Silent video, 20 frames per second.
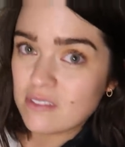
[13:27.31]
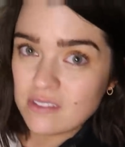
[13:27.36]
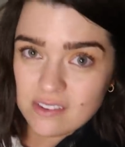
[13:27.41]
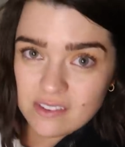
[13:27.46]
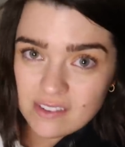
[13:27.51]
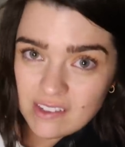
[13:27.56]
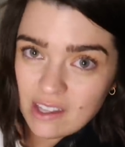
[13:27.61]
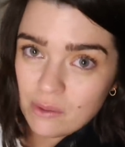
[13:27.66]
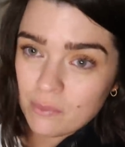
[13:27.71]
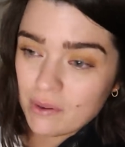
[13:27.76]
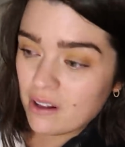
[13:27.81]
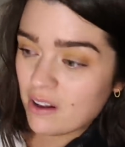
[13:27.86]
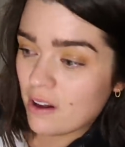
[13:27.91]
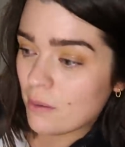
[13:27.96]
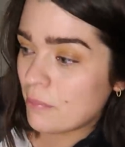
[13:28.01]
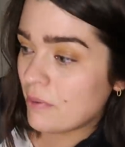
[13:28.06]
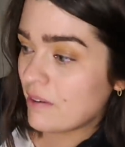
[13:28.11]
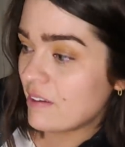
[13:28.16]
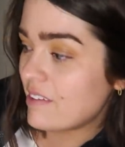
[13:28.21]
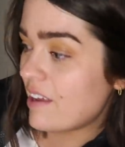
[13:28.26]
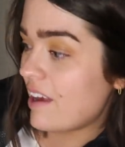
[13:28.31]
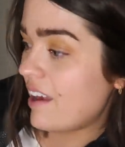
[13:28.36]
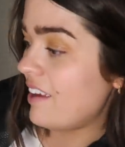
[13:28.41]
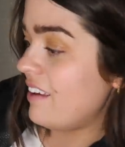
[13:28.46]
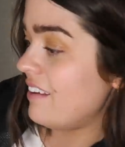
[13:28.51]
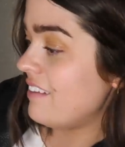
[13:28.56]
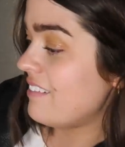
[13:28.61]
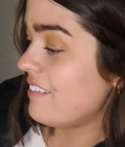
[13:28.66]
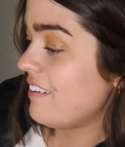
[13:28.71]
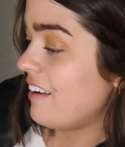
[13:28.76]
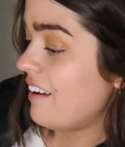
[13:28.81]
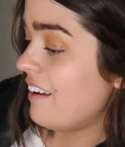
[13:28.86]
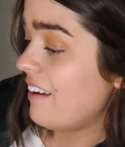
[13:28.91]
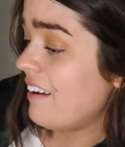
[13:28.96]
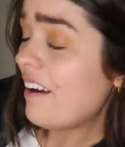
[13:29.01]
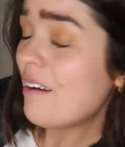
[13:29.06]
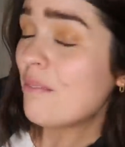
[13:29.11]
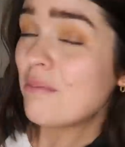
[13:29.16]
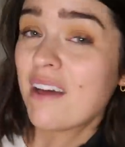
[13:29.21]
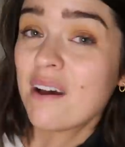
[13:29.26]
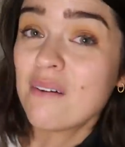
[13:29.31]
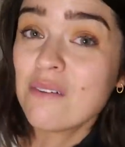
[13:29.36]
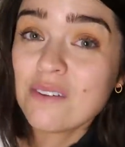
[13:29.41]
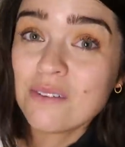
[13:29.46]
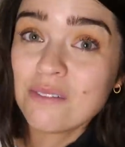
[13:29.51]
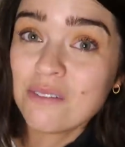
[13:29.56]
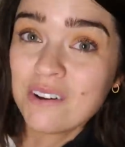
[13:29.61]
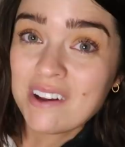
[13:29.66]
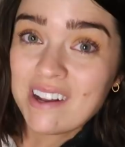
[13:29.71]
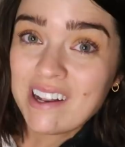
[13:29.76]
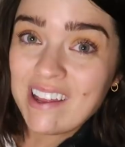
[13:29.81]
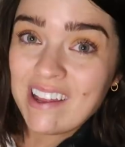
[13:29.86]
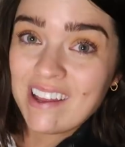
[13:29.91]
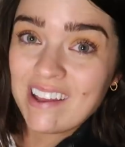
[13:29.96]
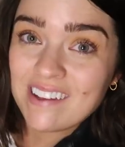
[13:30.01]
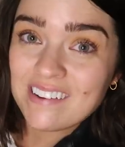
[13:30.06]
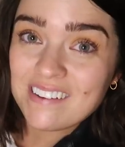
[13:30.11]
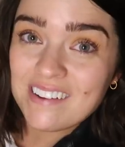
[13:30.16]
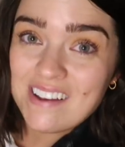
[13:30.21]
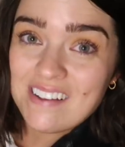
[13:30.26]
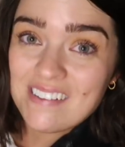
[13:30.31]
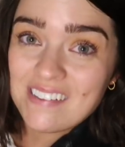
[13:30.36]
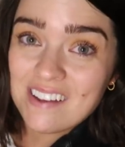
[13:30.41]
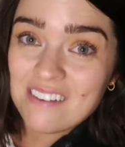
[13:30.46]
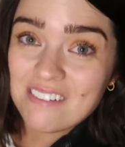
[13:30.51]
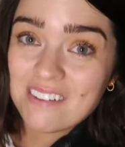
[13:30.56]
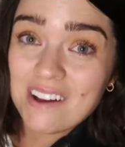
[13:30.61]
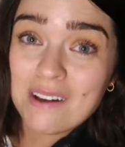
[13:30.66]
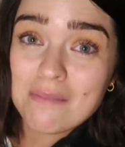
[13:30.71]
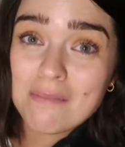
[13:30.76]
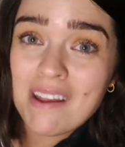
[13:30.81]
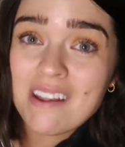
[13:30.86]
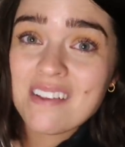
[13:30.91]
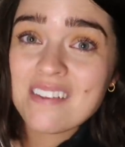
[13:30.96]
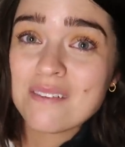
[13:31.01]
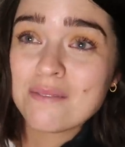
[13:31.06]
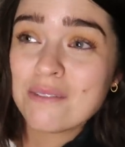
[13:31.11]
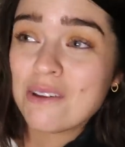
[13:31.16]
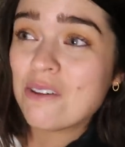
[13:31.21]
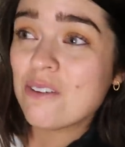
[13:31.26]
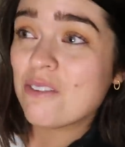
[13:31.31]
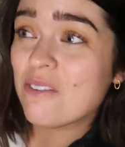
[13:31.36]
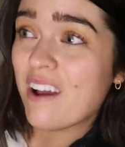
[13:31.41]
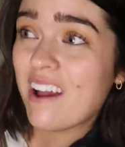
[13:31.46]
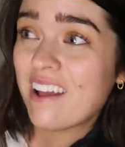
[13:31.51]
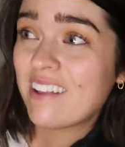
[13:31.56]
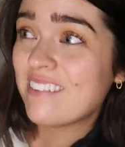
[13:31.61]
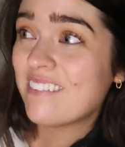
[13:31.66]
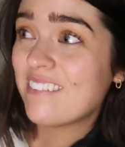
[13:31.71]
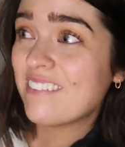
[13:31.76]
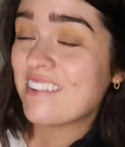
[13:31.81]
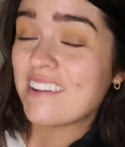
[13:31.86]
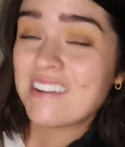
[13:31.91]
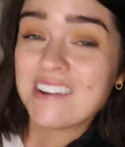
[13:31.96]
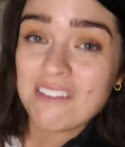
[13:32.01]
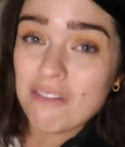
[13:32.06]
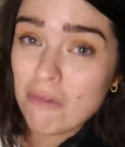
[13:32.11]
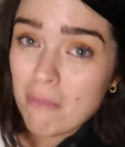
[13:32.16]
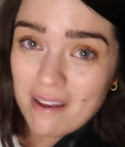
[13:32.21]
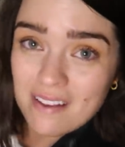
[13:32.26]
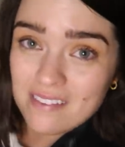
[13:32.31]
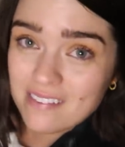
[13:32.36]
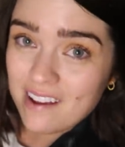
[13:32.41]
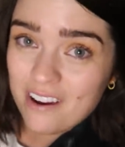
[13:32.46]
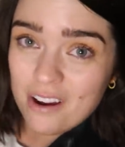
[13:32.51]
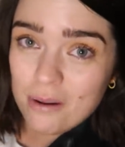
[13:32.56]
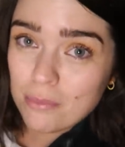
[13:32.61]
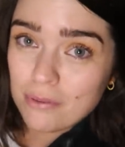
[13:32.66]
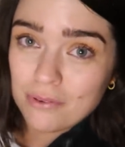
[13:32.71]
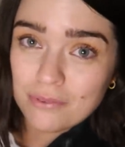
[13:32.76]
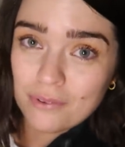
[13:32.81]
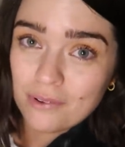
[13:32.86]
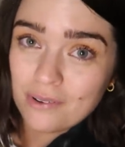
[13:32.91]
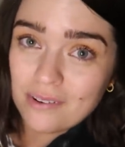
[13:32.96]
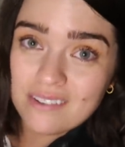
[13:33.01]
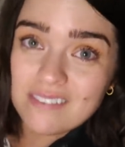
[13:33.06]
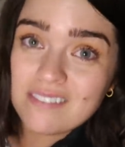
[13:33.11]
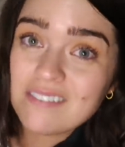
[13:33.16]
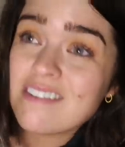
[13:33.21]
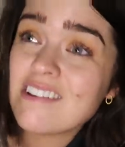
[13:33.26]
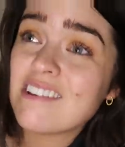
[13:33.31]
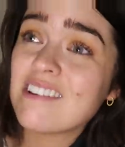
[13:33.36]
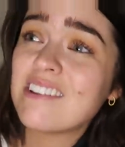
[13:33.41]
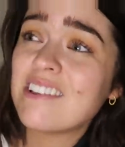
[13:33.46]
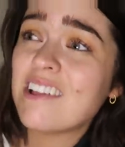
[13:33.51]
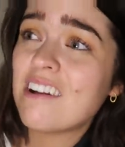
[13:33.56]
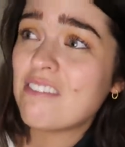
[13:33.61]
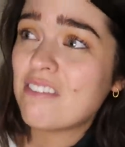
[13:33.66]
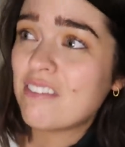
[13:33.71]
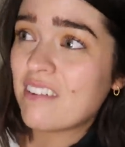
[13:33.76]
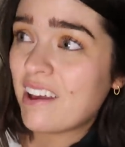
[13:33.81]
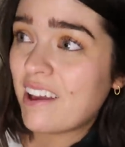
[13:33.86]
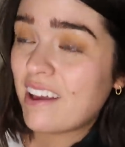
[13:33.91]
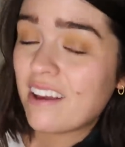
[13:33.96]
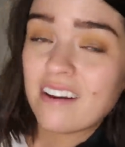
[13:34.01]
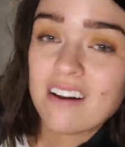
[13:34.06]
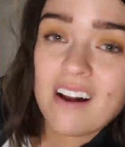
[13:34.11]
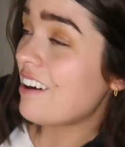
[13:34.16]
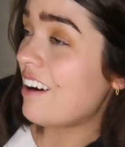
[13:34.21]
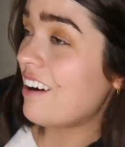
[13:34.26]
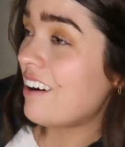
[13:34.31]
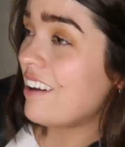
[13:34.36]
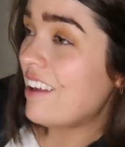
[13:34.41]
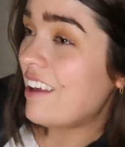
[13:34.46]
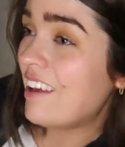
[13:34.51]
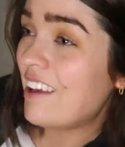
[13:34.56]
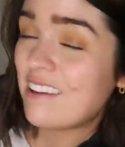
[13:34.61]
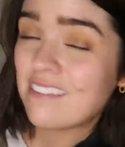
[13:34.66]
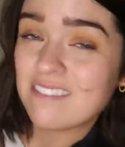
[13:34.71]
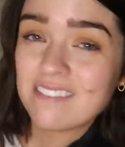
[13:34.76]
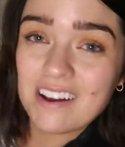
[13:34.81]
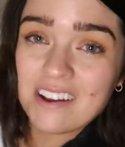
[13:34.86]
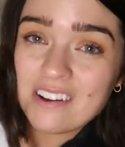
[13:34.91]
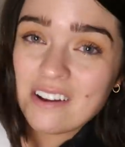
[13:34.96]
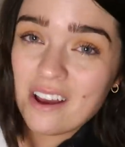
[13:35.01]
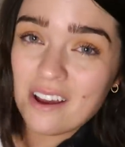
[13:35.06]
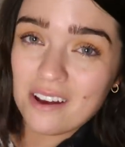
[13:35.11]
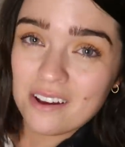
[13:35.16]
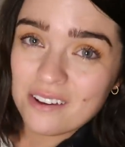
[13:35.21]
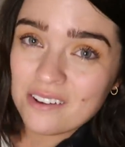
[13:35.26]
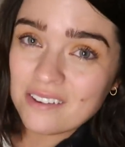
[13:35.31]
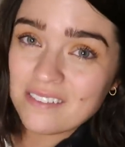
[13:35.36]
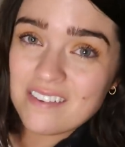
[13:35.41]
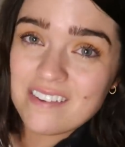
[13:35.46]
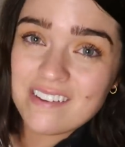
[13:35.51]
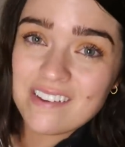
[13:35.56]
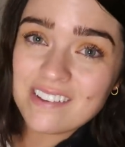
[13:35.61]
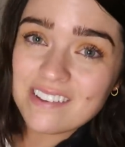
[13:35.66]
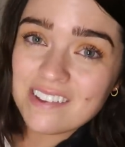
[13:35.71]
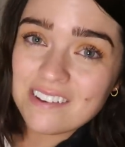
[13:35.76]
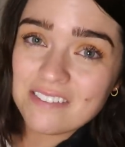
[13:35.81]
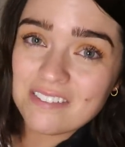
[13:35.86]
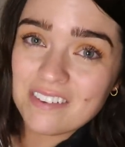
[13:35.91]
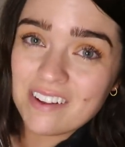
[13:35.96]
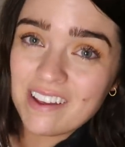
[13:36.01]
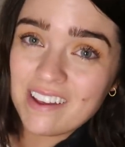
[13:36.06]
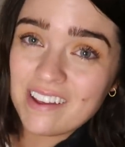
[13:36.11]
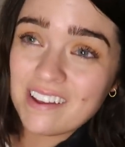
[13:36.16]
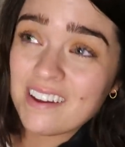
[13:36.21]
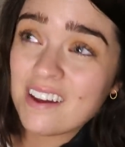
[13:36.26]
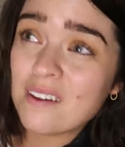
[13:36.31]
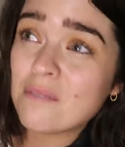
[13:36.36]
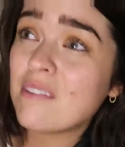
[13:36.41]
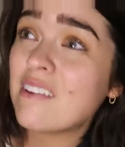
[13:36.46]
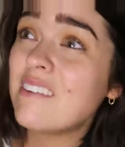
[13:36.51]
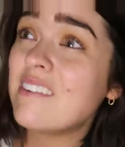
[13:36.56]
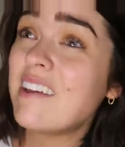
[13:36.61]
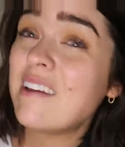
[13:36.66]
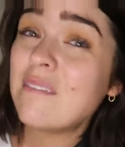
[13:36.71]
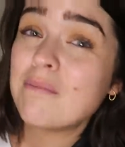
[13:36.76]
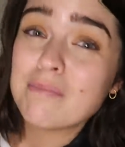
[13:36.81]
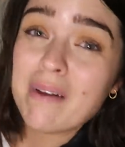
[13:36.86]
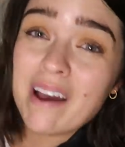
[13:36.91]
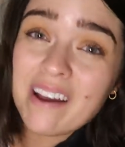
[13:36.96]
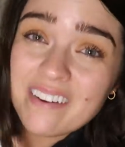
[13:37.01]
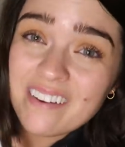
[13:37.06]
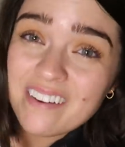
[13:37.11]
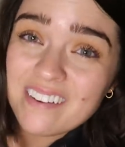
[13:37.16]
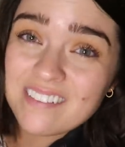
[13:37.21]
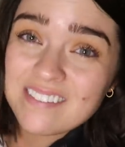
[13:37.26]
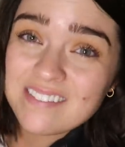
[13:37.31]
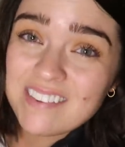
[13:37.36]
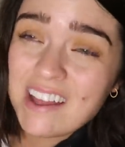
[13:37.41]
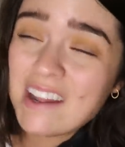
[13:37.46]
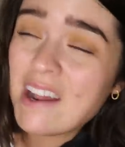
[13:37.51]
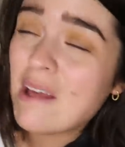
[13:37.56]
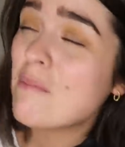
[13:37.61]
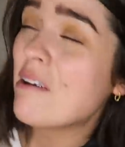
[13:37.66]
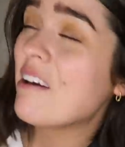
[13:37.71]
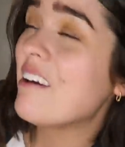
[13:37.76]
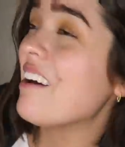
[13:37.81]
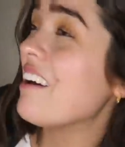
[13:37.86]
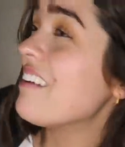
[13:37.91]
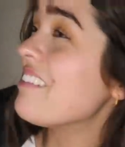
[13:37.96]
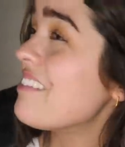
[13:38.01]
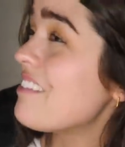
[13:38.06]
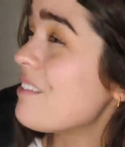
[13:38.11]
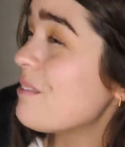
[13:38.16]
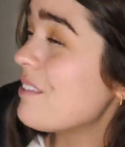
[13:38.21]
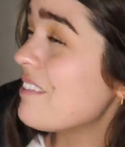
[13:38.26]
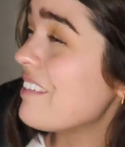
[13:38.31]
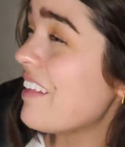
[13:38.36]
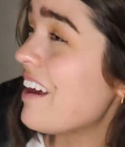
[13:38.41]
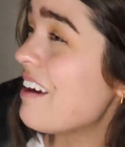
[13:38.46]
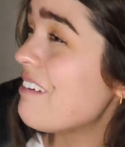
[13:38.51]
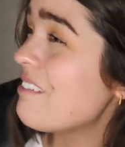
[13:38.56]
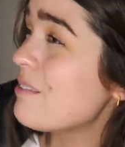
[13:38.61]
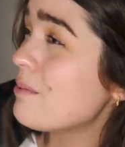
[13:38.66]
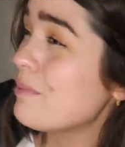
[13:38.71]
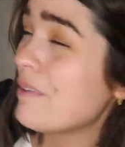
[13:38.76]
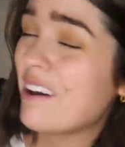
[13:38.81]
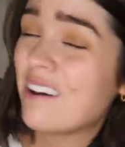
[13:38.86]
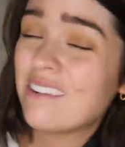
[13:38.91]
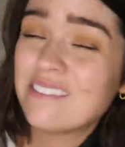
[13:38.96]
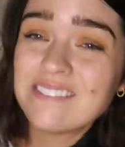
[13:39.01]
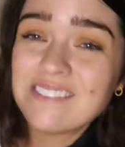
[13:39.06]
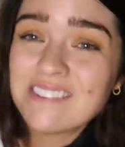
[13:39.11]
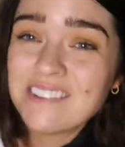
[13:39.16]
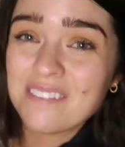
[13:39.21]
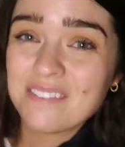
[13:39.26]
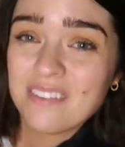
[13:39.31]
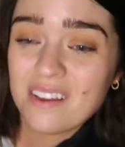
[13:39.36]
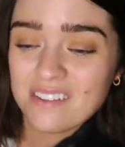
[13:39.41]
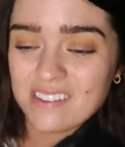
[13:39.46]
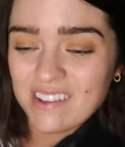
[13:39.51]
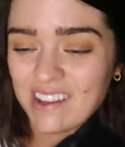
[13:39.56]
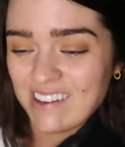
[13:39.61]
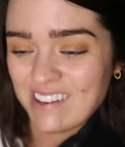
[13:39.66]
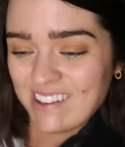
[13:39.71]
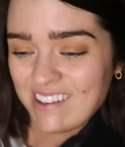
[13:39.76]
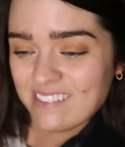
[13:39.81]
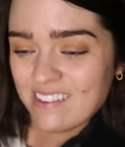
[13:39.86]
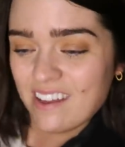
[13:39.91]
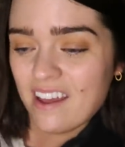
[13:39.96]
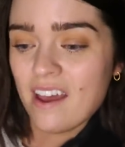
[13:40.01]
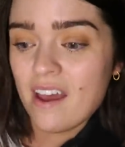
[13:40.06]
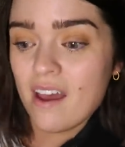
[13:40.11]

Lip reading: See you in a couple of days. And that was a really nice evening. I made some new friends. I'd never met Sarah before. She's lovely. Carly, I know, she's lovely. And Nadine Baggett and Emma Guns was there as well. Love those ladies.